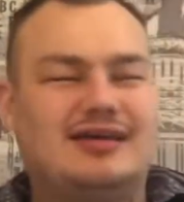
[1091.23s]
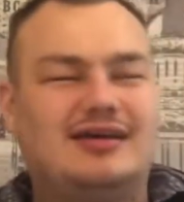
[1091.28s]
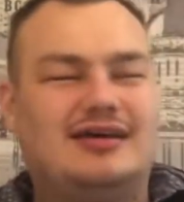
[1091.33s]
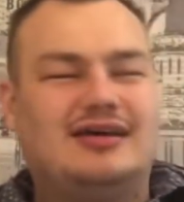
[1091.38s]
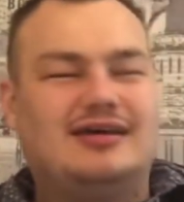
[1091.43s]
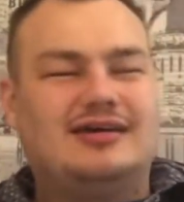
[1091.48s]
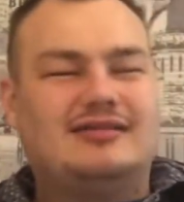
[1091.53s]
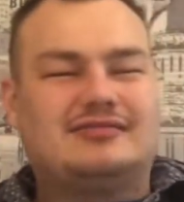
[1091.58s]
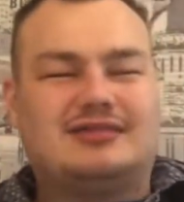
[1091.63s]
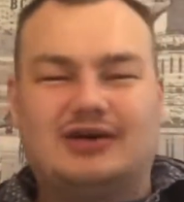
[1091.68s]

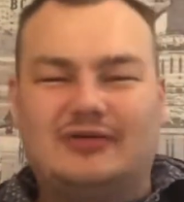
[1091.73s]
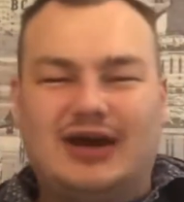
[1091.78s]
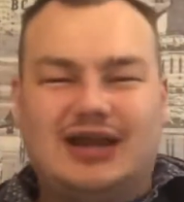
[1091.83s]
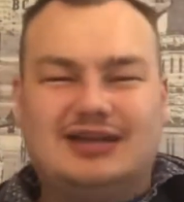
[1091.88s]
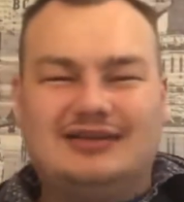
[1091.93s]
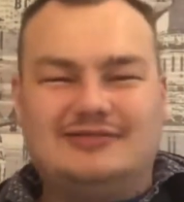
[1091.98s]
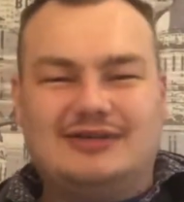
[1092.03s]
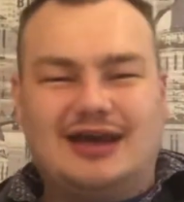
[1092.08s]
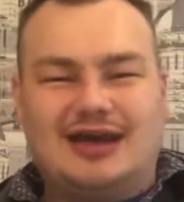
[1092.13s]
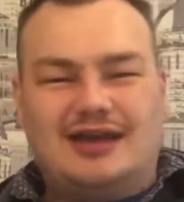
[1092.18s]
So
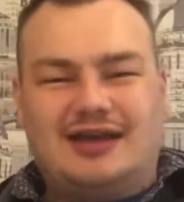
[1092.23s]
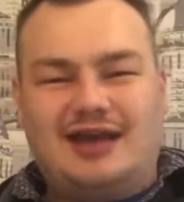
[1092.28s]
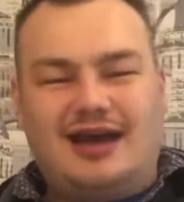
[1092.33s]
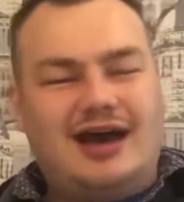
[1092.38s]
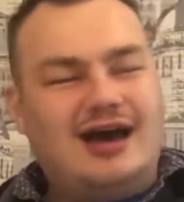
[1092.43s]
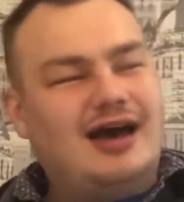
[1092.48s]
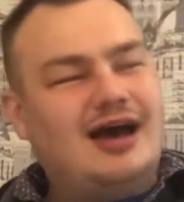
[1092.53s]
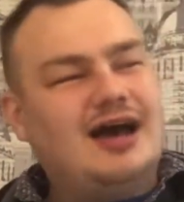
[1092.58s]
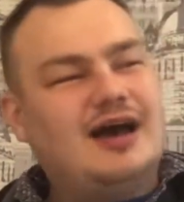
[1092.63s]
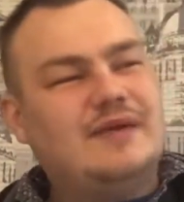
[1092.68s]
anyway,
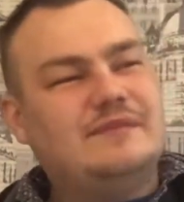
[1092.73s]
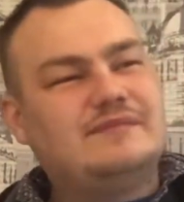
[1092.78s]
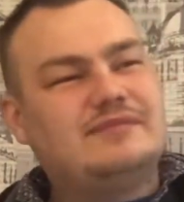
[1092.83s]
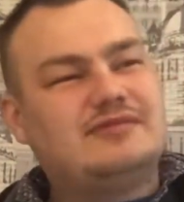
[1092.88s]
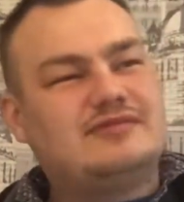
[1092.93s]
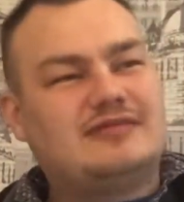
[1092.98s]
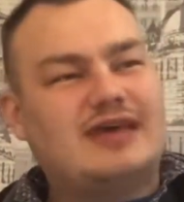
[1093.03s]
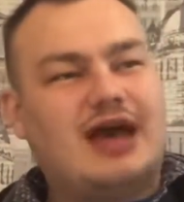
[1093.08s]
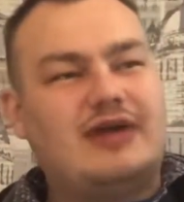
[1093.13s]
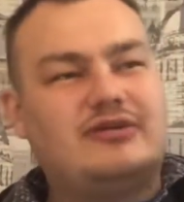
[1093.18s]

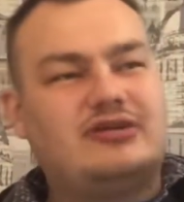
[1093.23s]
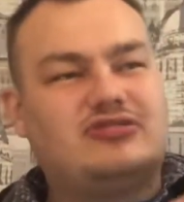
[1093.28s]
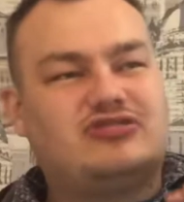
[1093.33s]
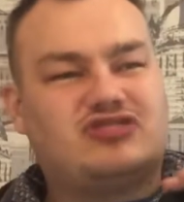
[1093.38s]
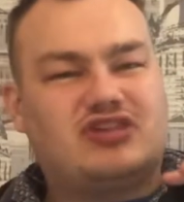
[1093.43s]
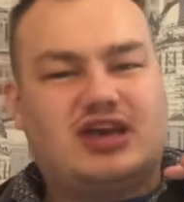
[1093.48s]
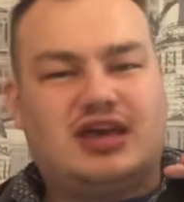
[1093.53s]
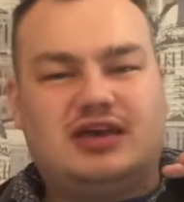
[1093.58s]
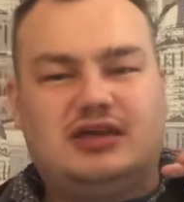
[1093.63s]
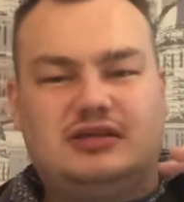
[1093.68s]
Sarah
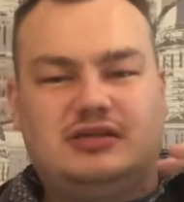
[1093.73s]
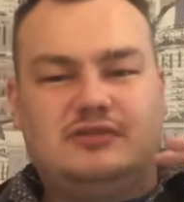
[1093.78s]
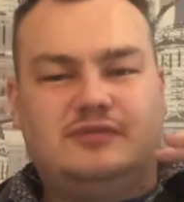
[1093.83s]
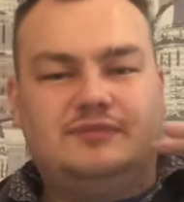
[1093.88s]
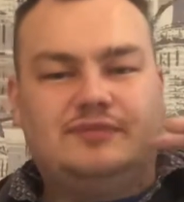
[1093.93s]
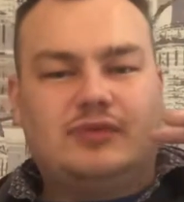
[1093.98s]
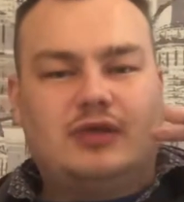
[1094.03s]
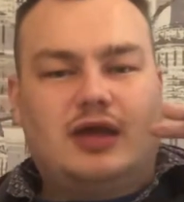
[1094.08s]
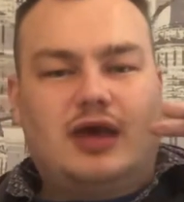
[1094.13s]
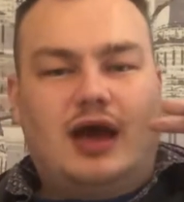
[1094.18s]
Jane,
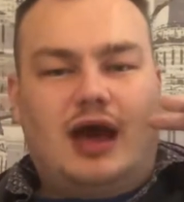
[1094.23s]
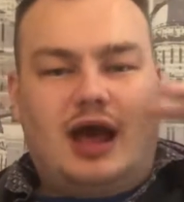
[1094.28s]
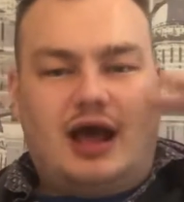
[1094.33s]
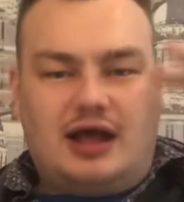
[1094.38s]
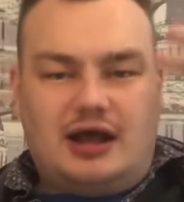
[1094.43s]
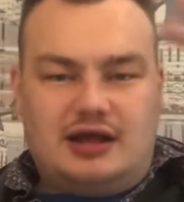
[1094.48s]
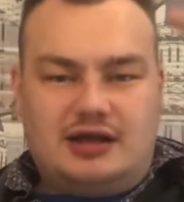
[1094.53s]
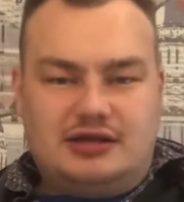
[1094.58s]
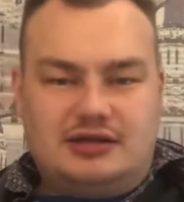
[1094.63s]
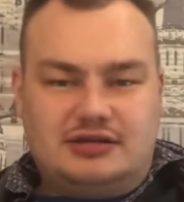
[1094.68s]

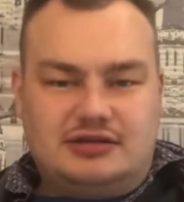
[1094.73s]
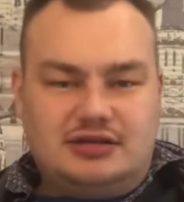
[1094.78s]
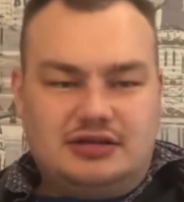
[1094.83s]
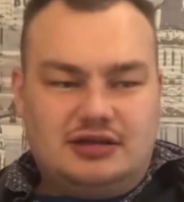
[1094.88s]
and